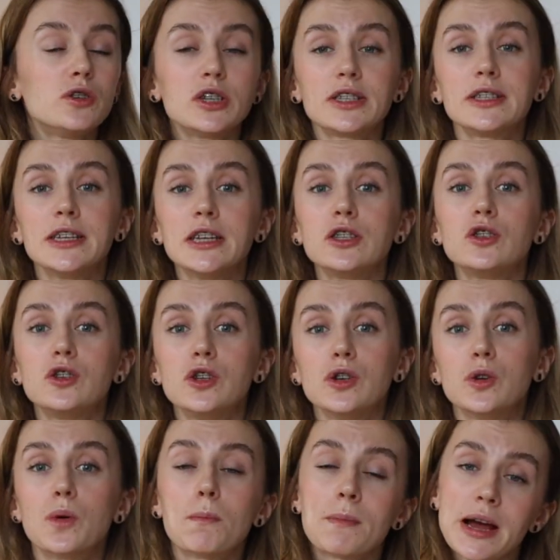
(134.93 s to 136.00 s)
you just need
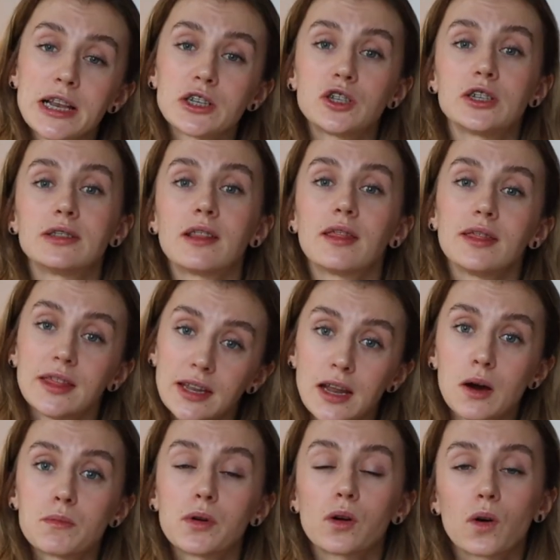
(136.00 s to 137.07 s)
to mention
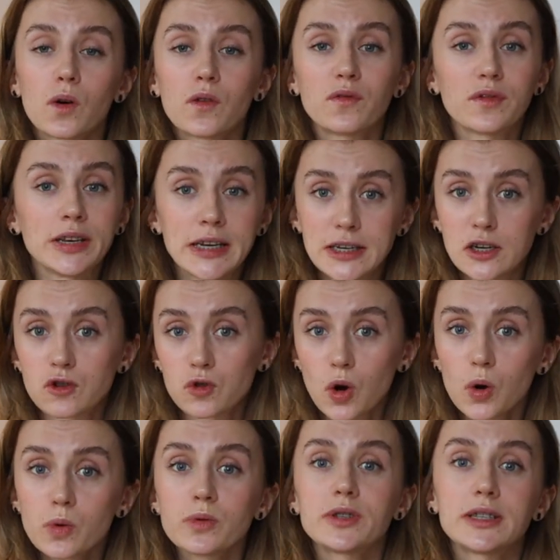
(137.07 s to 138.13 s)
the number of
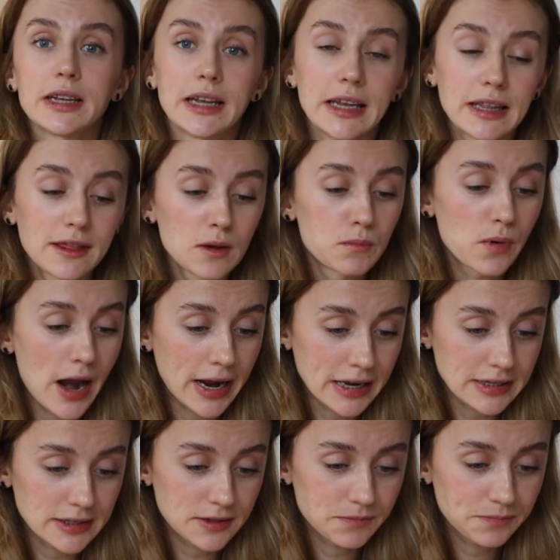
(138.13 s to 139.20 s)
needed rows in the
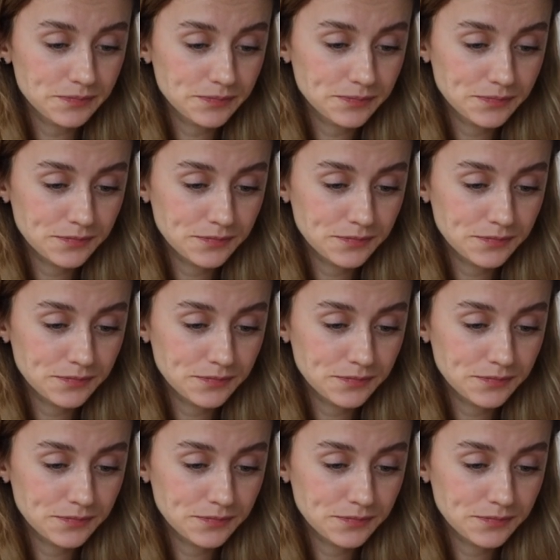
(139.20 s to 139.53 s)
brackets.